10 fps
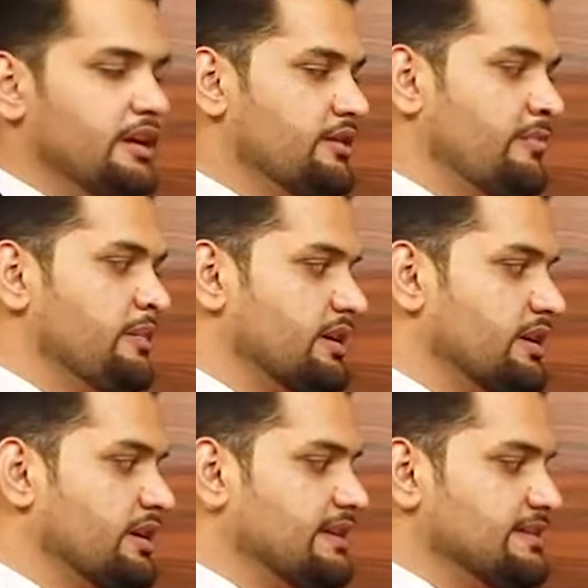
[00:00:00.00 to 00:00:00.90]

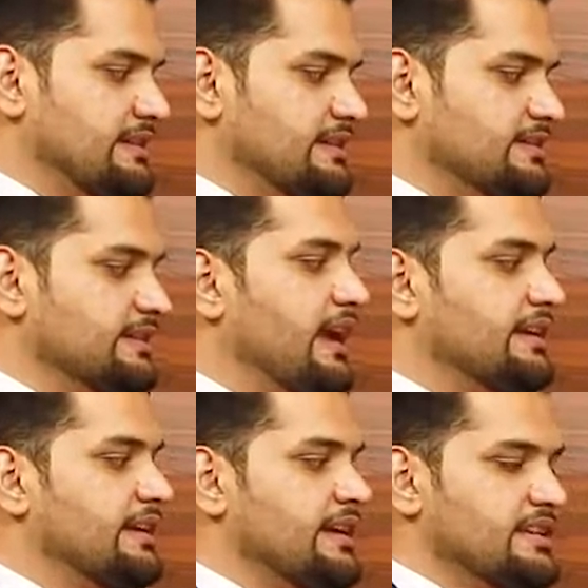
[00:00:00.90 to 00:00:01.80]
Remember, since
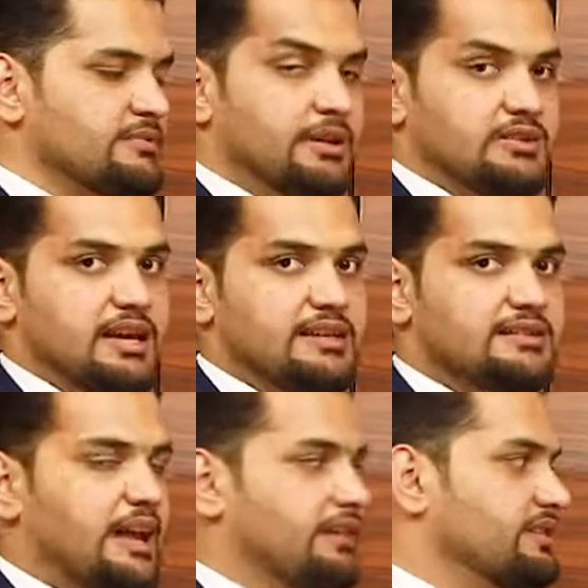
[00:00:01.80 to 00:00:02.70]
and inasmuch
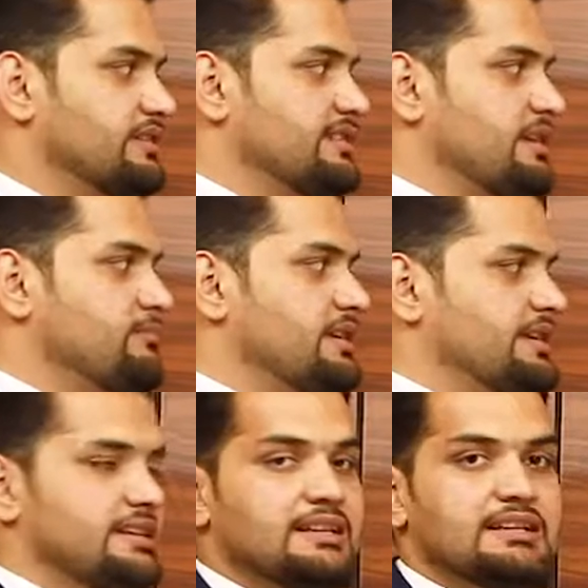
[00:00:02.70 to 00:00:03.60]
as have the same
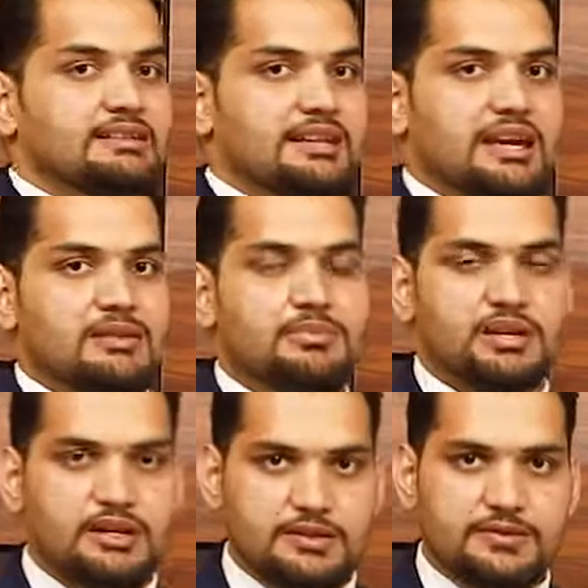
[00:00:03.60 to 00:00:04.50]
meaning like
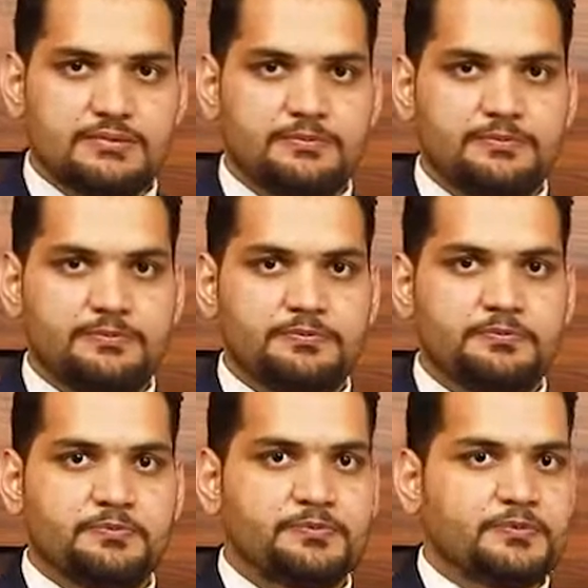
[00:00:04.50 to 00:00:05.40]
because.
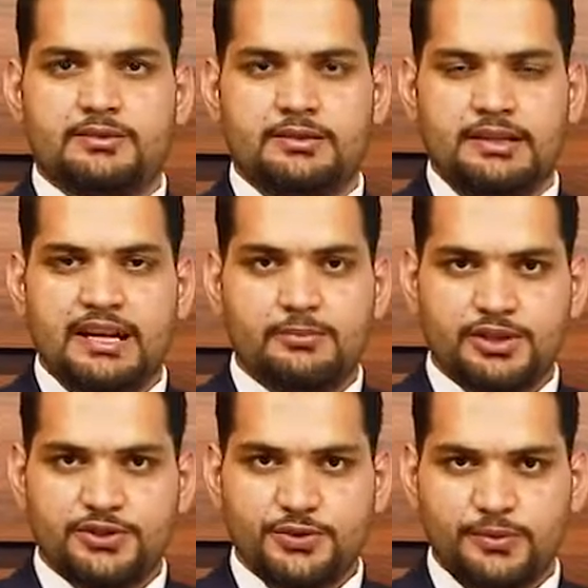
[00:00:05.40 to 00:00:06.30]
Number
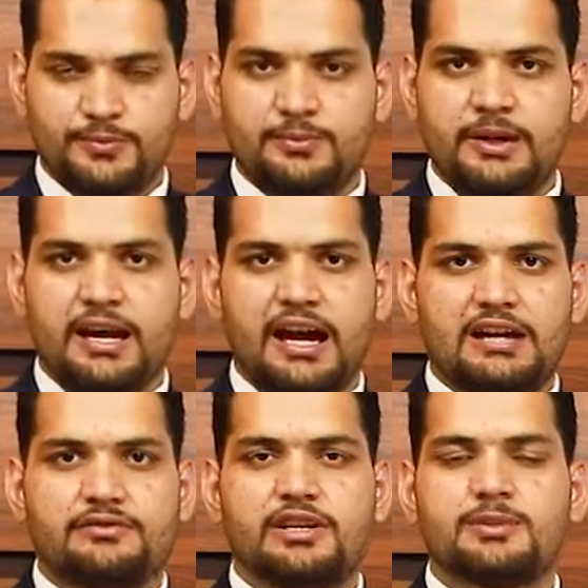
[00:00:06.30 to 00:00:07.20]
2.
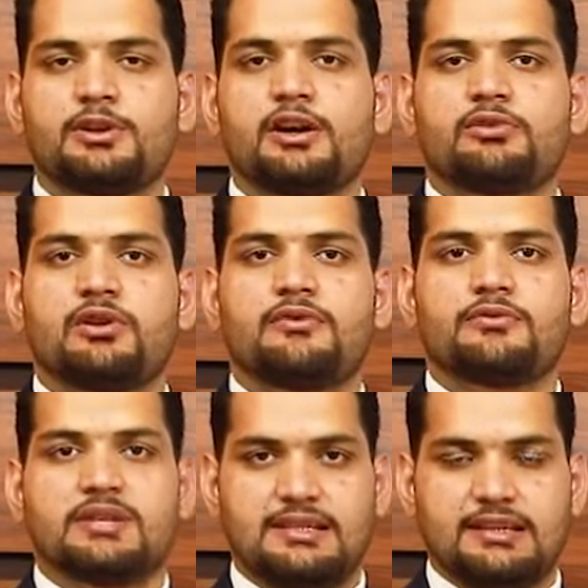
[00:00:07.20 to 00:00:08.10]
Adverb clause of
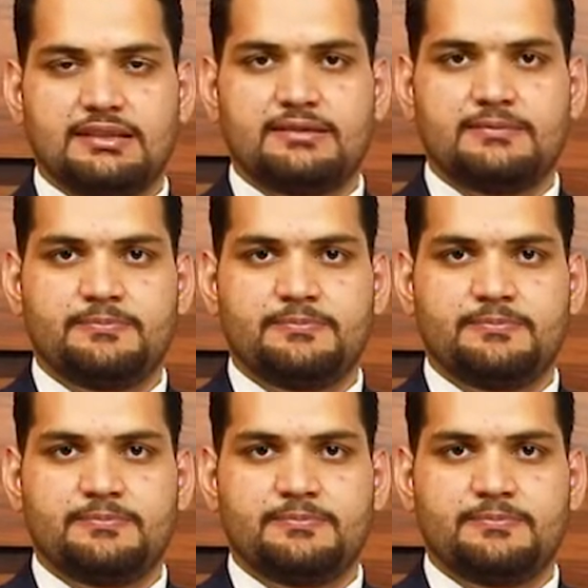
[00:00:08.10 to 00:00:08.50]
result.